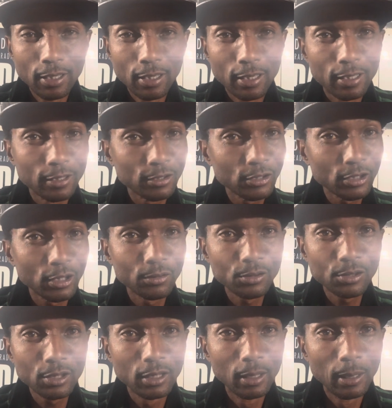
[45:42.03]
in a
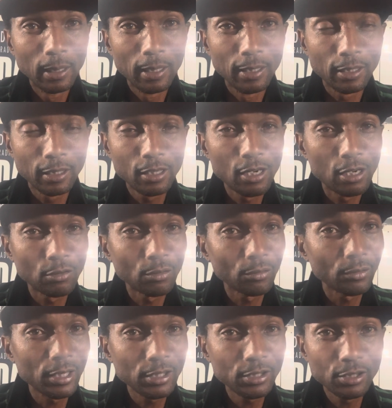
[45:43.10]
church and the
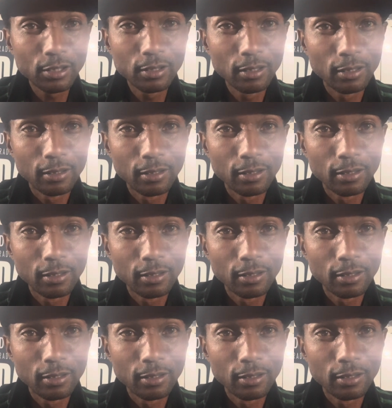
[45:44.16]
congregation,